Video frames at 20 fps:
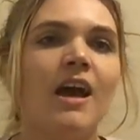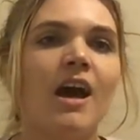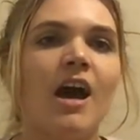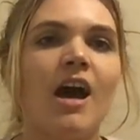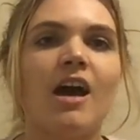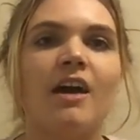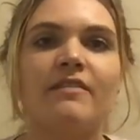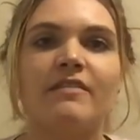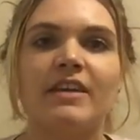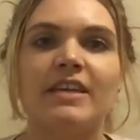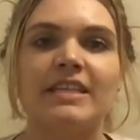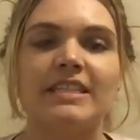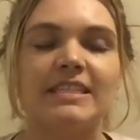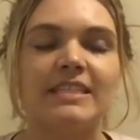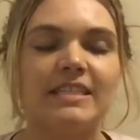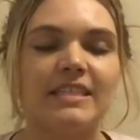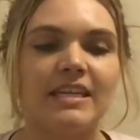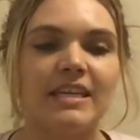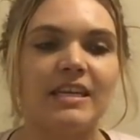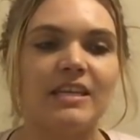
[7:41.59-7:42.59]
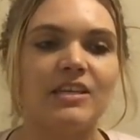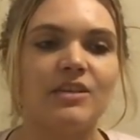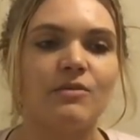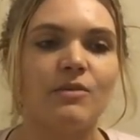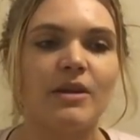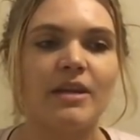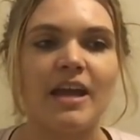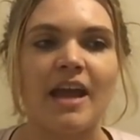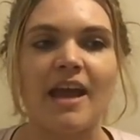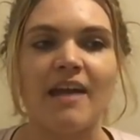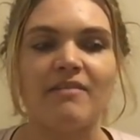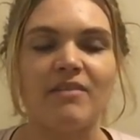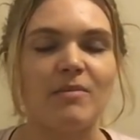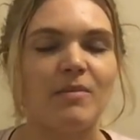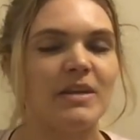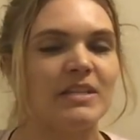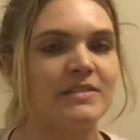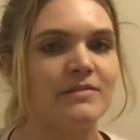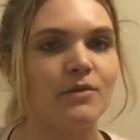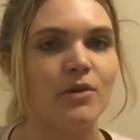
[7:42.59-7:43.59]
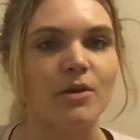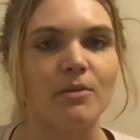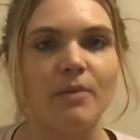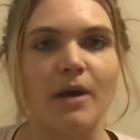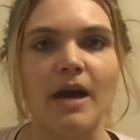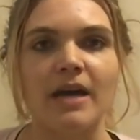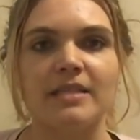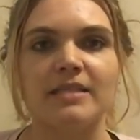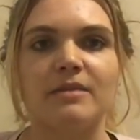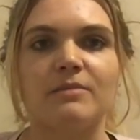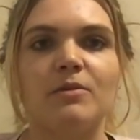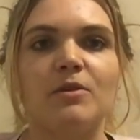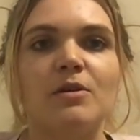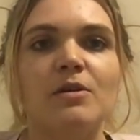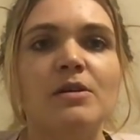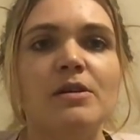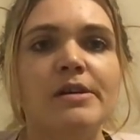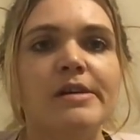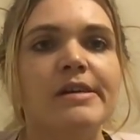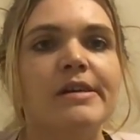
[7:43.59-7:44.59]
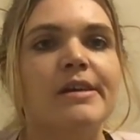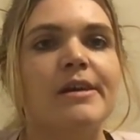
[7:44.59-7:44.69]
Obviously, you want to have the best form possible,